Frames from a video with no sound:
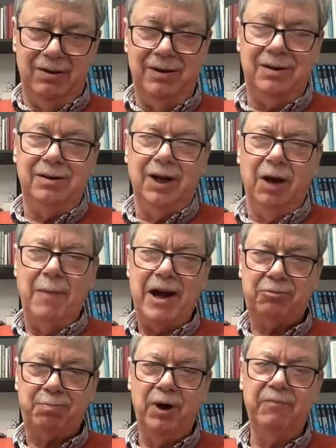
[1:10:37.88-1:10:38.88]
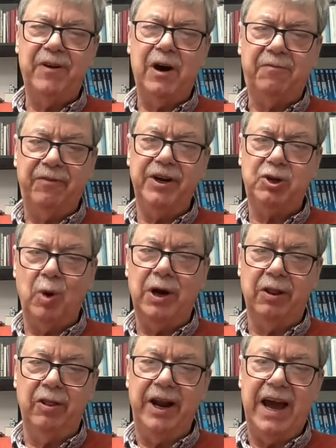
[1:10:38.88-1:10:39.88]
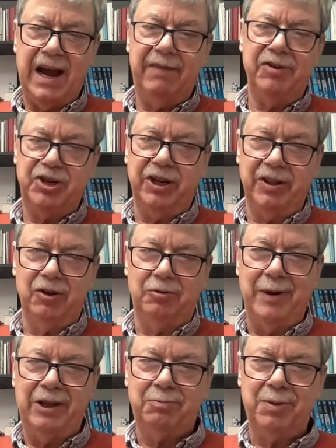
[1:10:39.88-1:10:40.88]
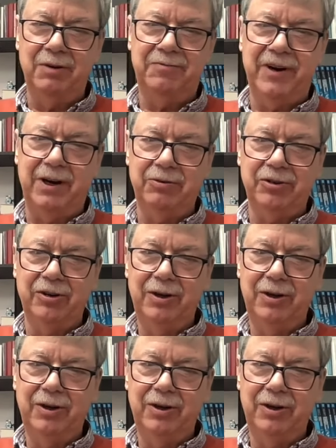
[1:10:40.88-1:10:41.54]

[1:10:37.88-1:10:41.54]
a mass profile for each one, and then averaging those mass profiles.